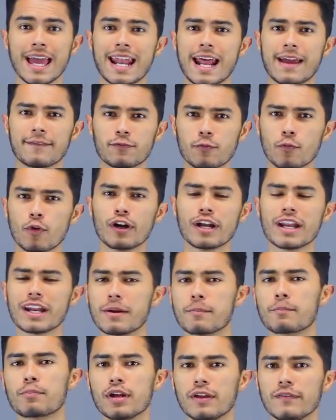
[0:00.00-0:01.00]
and I've worn
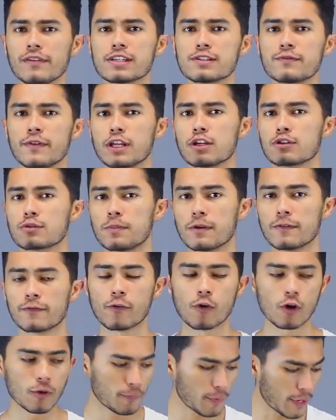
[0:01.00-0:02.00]
it in previous videos
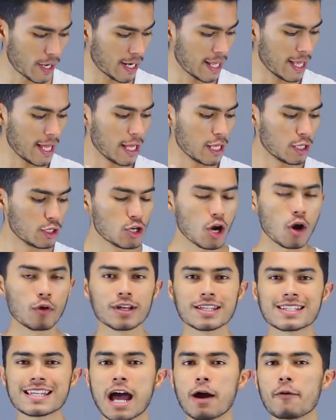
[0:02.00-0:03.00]
before, but
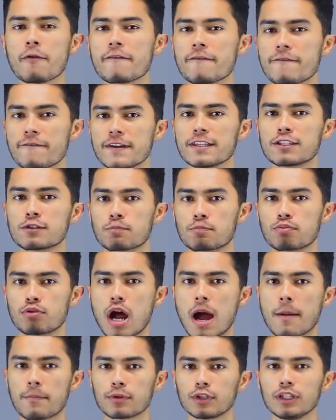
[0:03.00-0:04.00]
notice how it fits
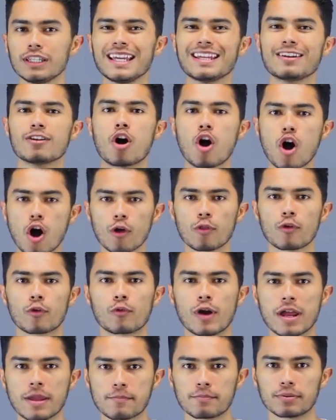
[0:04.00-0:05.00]
properly in all the
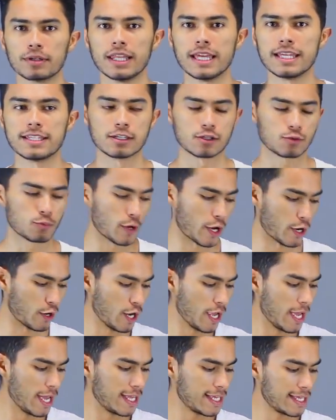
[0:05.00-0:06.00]
right places,
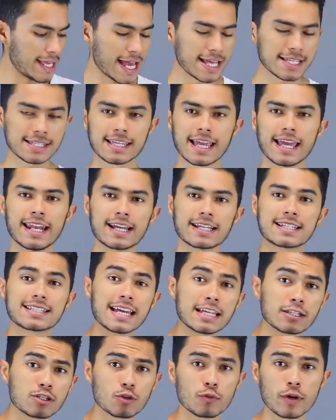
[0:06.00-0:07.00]
where yes, it
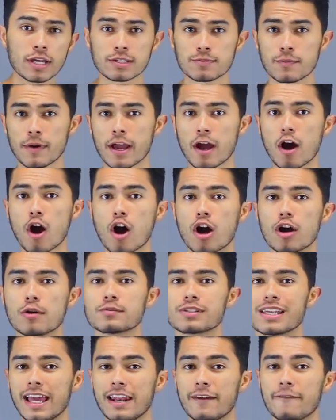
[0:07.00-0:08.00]
accentuates my
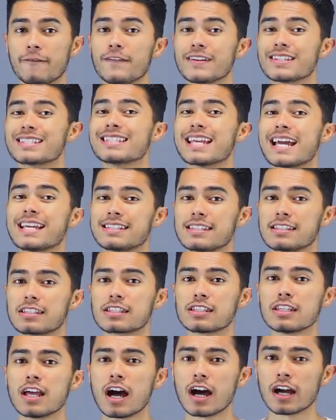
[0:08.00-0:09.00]
arms and it fits nice and
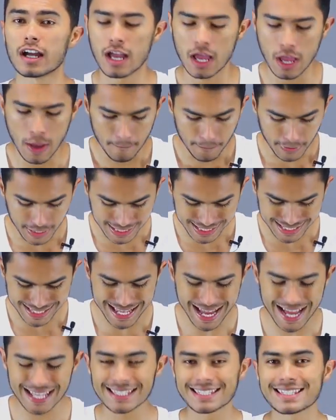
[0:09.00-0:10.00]
snug, but it's
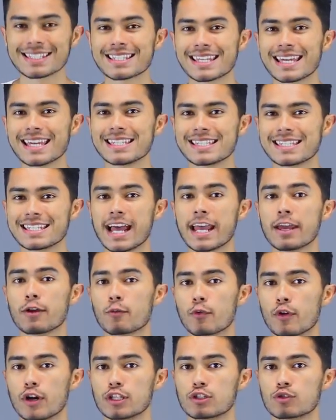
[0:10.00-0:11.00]
not skin
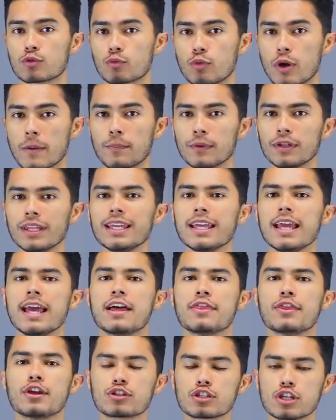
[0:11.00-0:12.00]
tight where it's rippling.
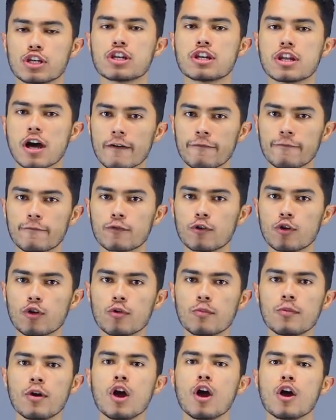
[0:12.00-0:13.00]
There's enough
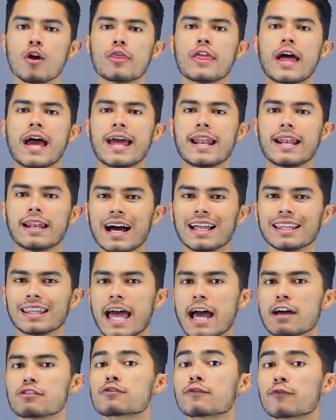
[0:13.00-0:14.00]
room that
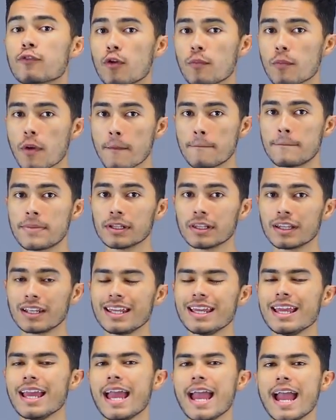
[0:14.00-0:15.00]
allows for
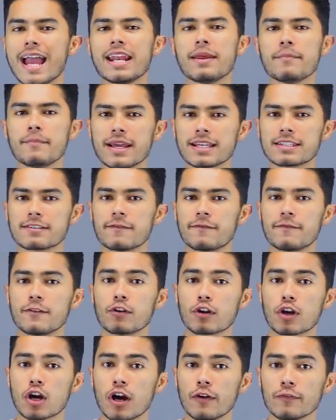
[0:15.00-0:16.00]
mobility, and it makes it
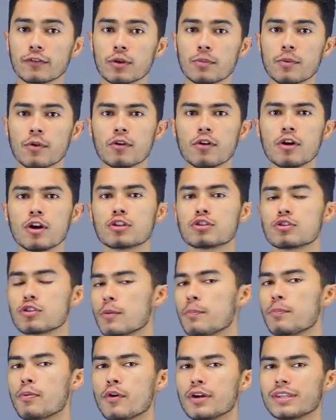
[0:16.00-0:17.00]
feel comfortable to
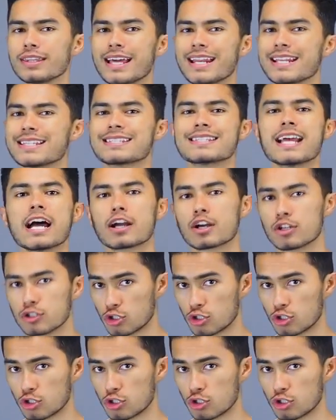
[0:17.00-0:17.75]
the point that it's not